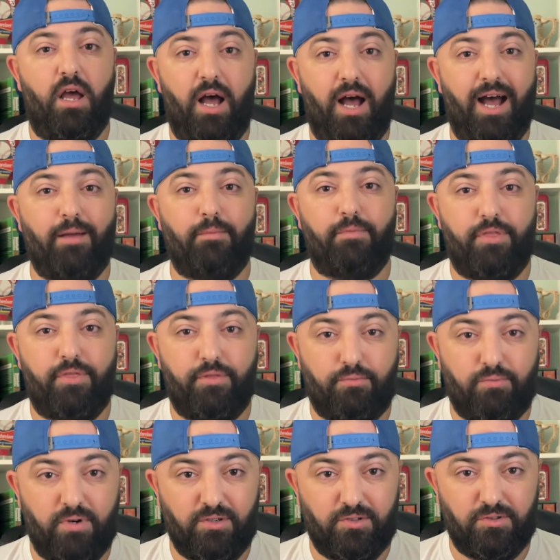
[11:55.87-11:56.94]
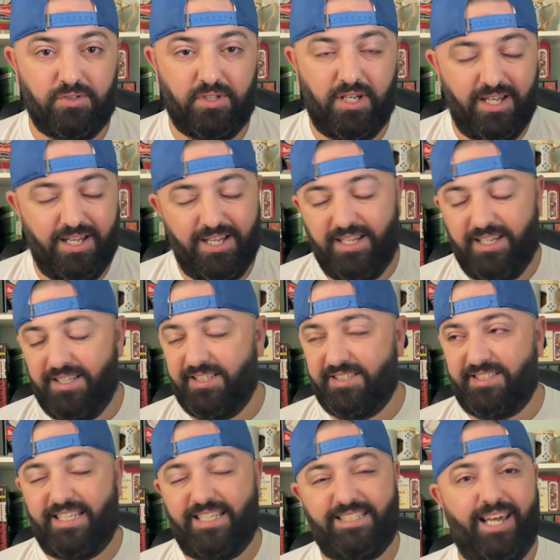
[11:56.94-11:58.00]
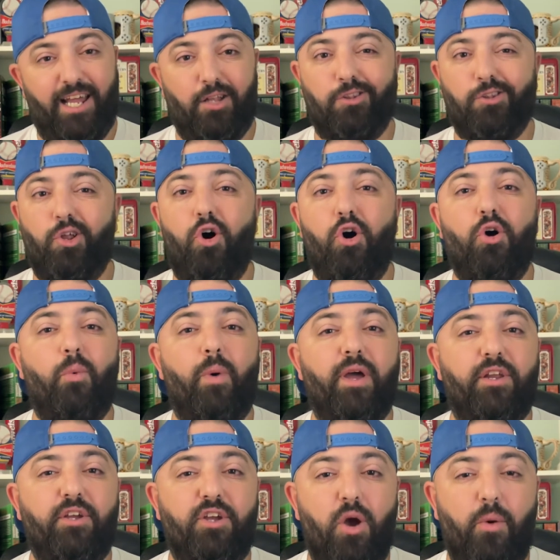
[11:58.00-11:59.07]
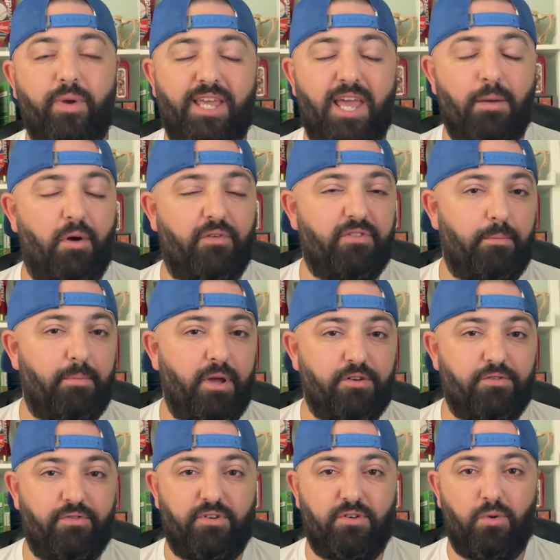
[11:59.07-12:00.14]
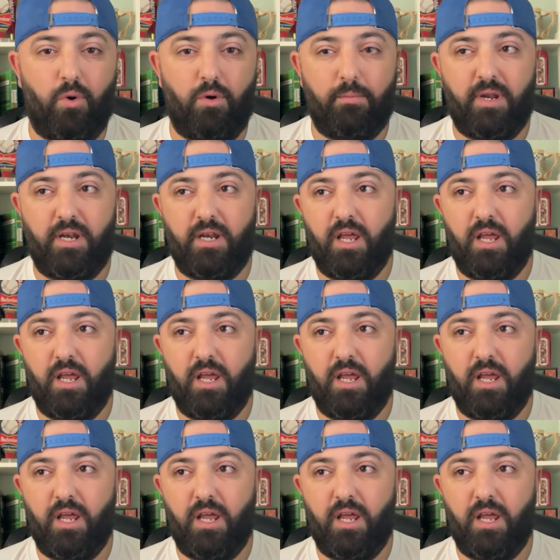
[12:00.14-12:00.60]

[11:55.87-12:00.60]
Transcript: I'm thrilled. Listen, he's got a long way to go. He came off the bench for Dortmund,